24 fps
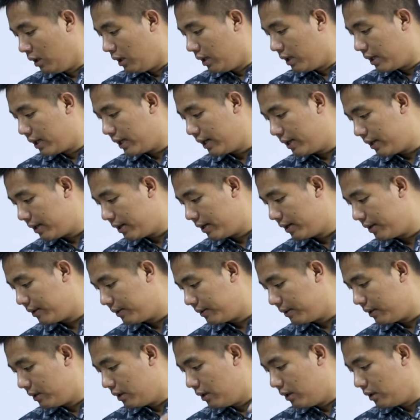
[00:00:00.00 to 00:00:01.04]

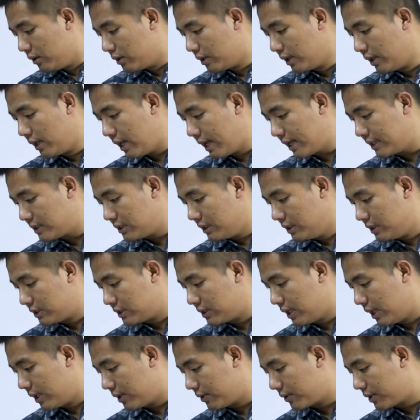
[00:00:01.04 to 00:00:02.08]
here, the next is
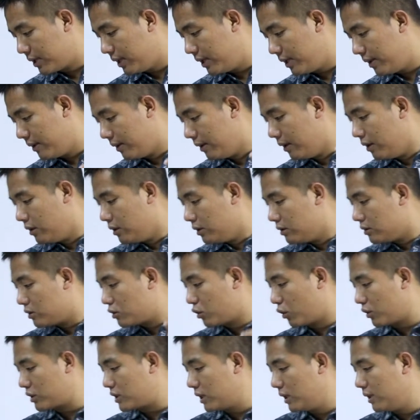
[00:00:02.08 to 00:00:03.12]
that, okay,
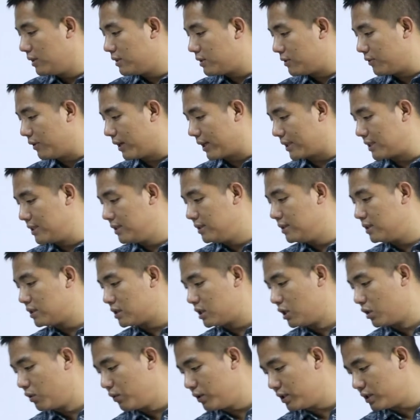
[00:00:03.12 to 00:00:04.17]
social interaction
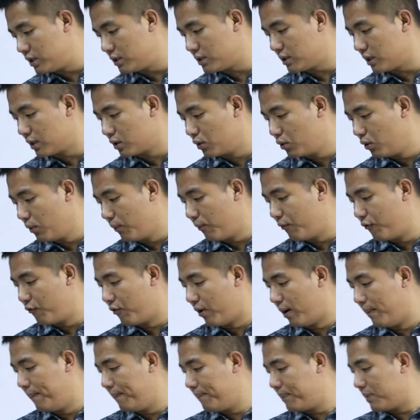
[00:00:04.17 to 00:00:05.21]
distinguishes a group
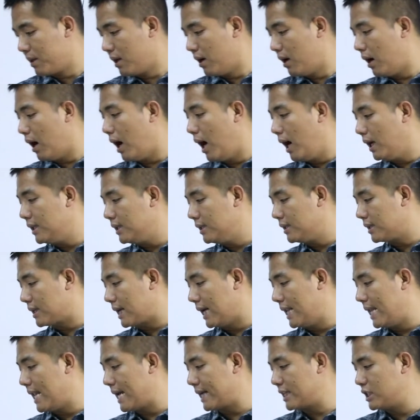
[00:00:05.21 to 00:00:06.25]
from other
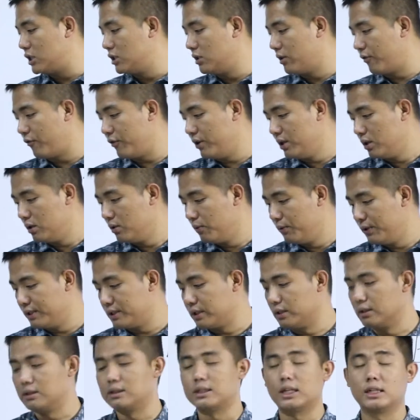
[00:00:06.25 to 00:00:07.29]
collection of
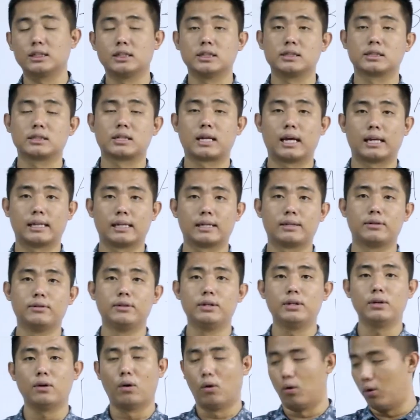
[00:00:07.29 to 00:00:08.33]
individuals such as
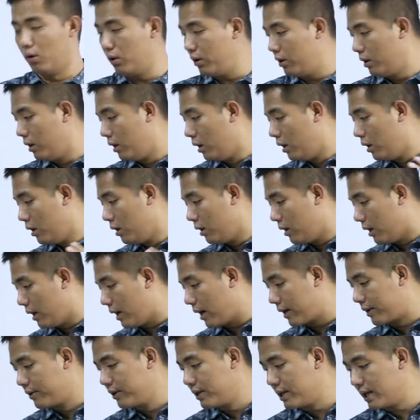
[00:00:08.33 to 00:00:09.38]
category or
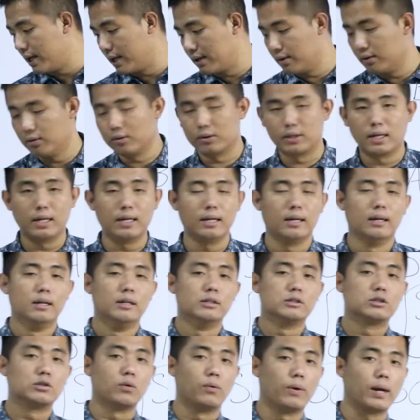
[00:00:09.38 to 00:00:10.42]
aggregate, okay.
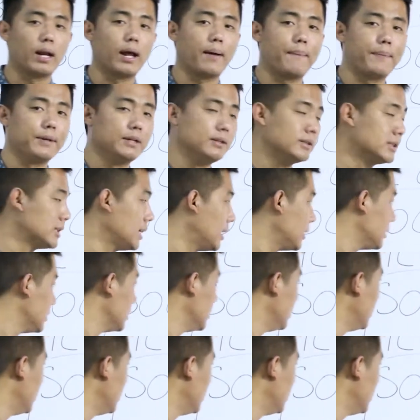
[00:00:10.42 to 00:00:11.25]
So what happens is that,